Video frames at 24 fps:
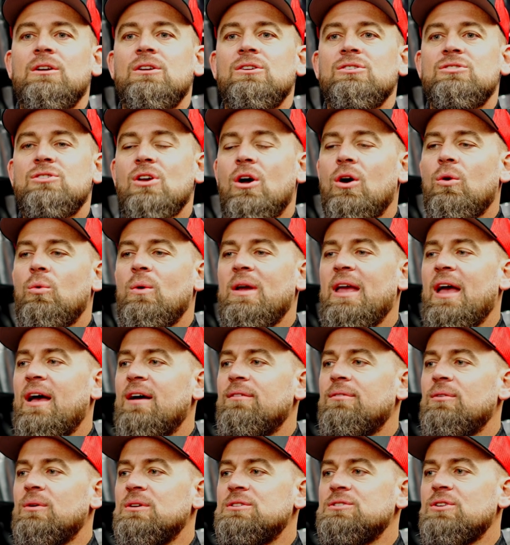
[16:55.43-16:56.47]
So we
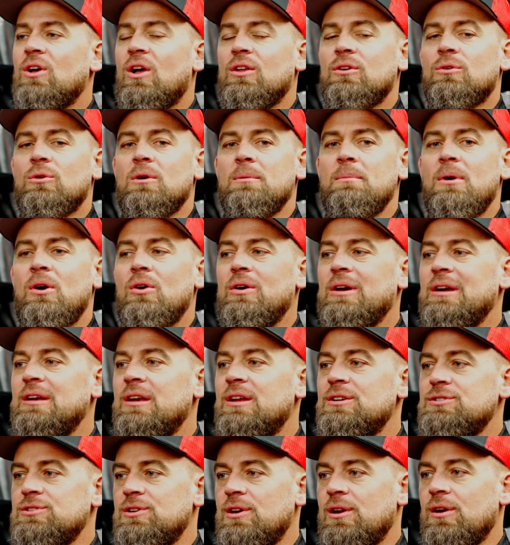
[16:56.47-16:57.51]
have what's called a remote
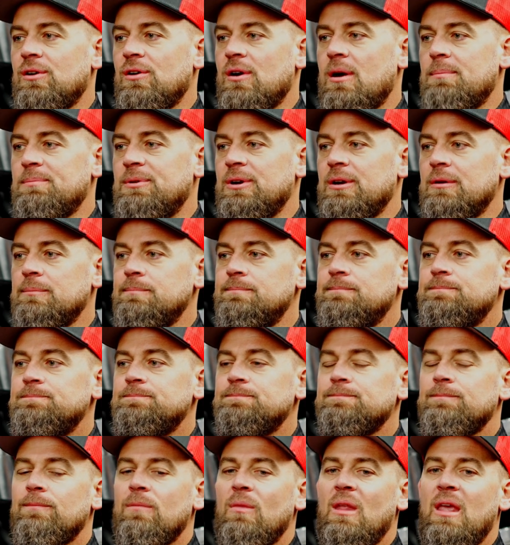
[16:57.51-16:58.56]
ignition interrupter.
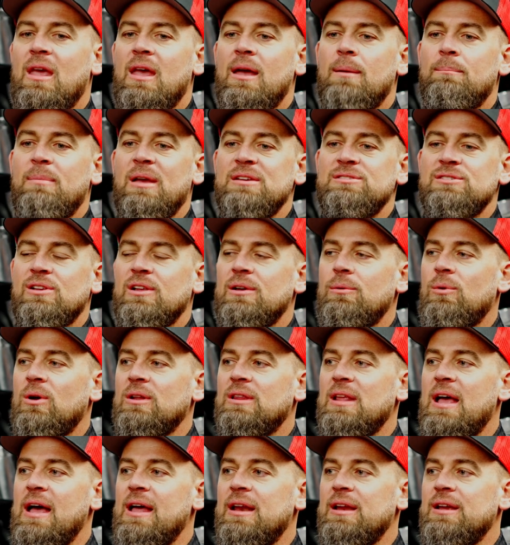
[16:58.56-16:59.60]
And basically
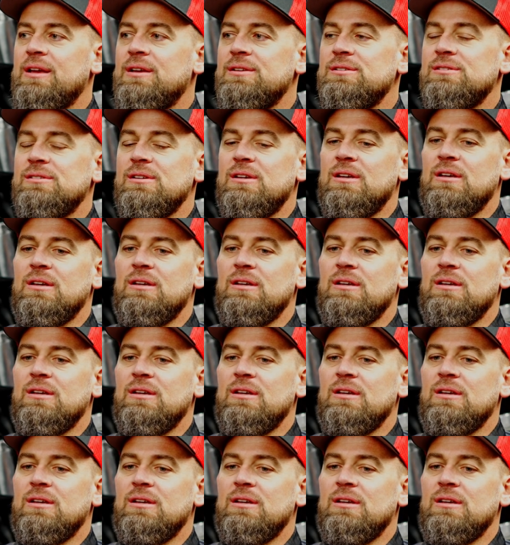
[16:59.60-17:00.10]
what that is